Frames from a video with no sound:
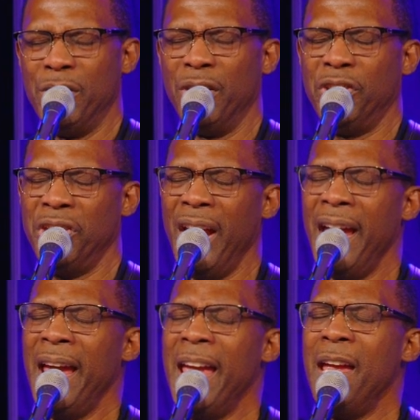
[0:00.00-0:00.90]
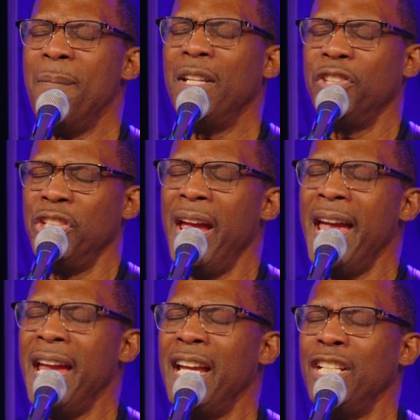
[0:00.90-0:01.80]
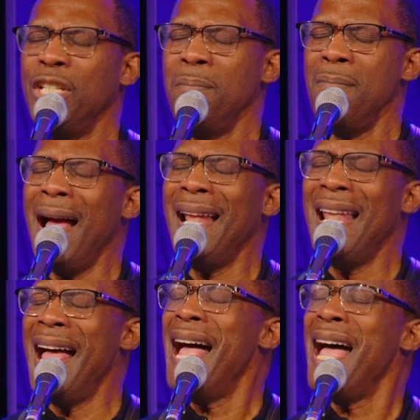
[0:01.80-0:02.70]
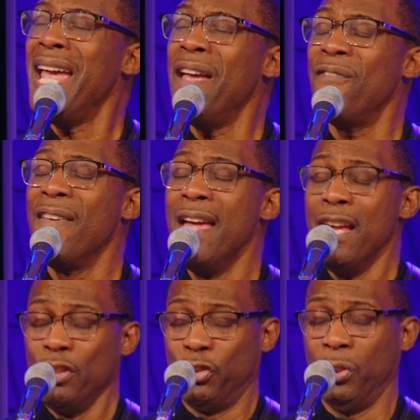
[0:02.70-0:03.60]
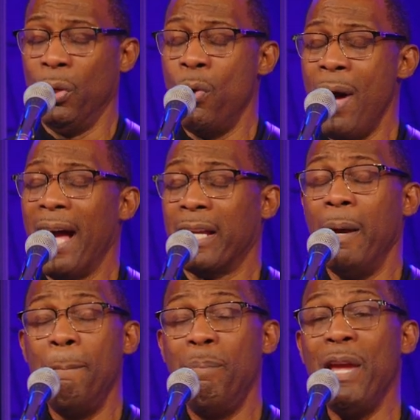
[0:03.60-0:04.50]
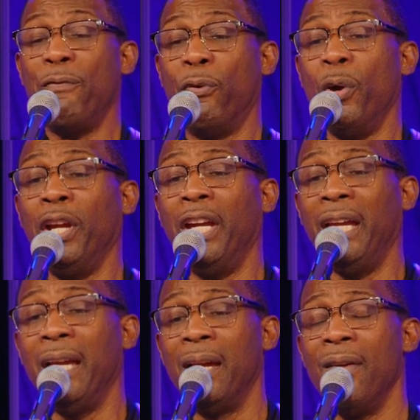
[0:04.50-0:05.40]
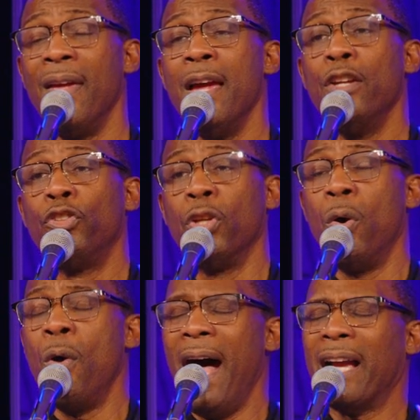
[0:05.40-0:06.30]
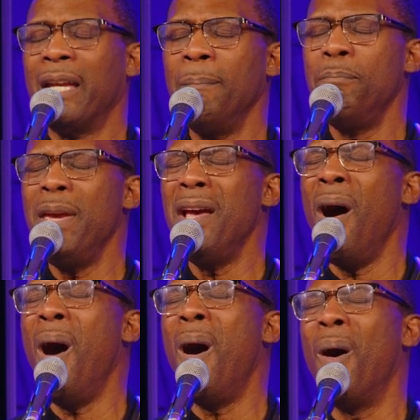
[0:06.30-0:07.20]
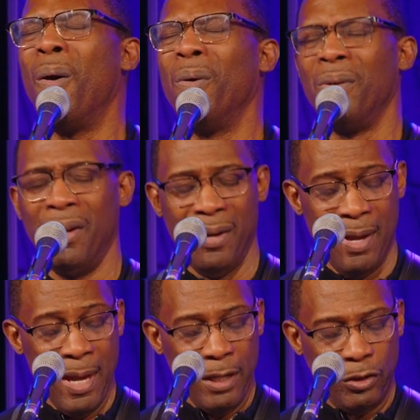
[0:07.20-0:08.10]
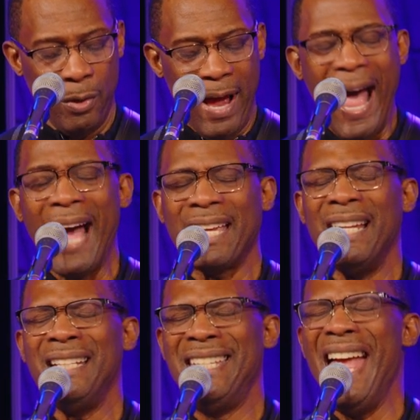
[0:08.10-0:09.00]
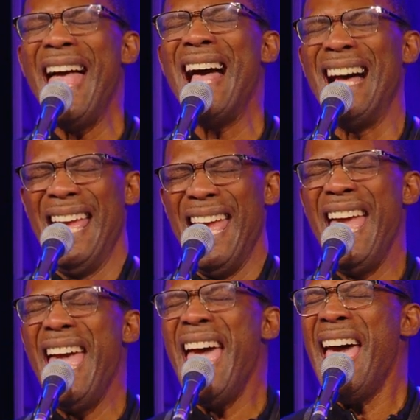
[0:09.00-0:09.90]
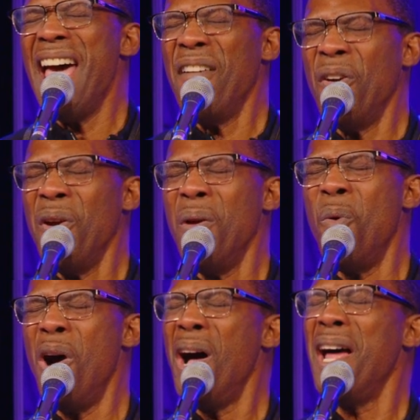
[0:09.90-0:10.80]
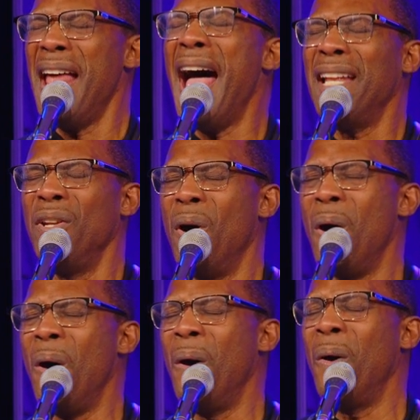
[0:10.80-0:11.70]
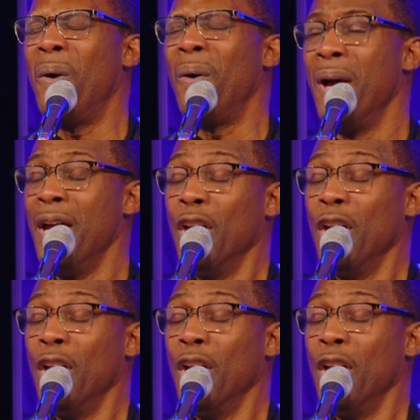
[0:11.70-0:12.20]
you came and changed my life, so I could be free, so I can be whole, so I can tell everyone I know.